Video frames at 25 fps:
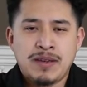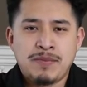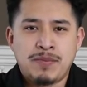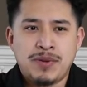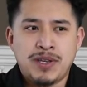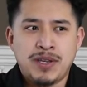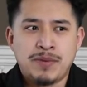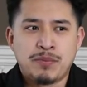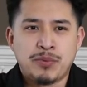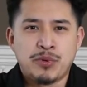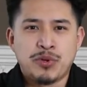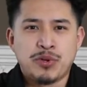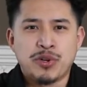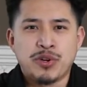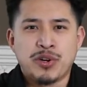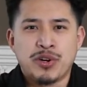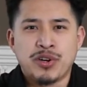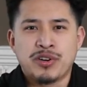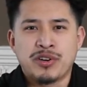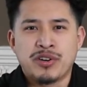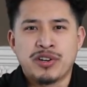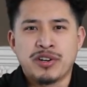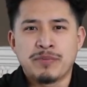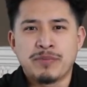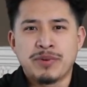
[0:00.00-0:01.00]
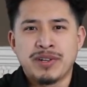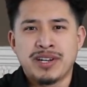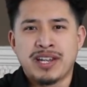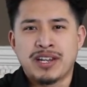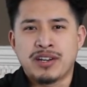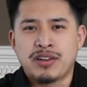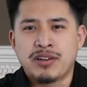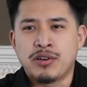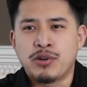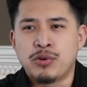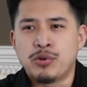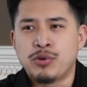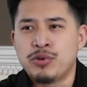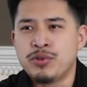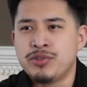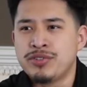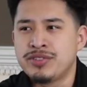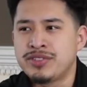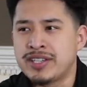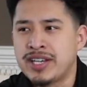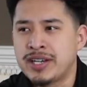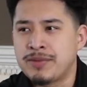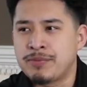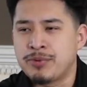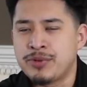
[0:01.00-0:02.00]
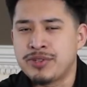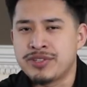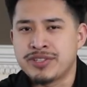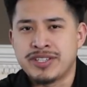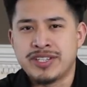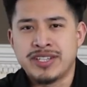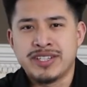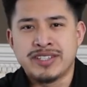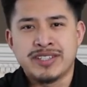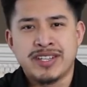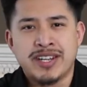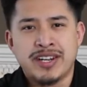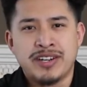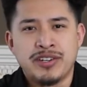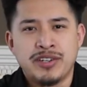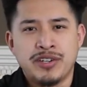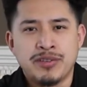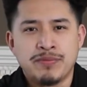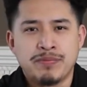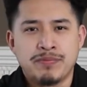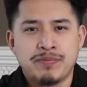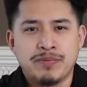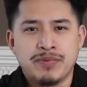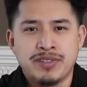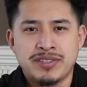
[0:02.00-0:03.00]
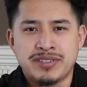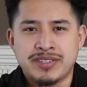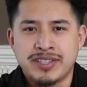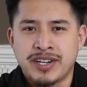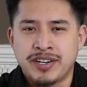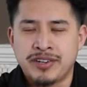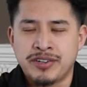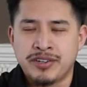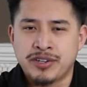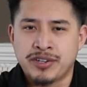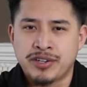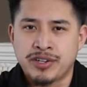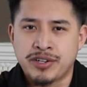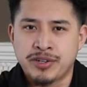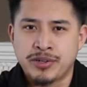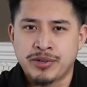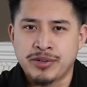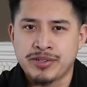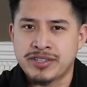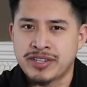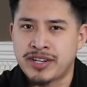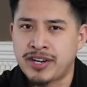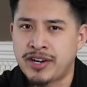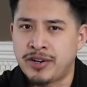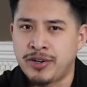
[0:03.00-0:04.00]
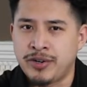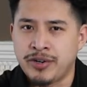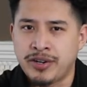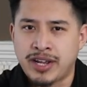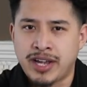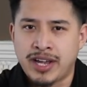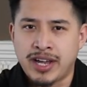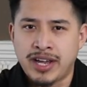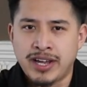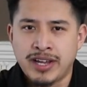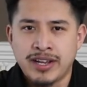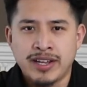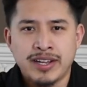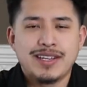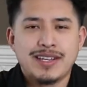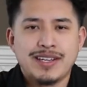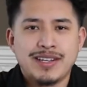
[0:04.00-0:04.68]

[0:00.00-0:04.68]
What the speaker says: People are going to be like, oh, who's that person? Is that a new girl? Is that a new guy?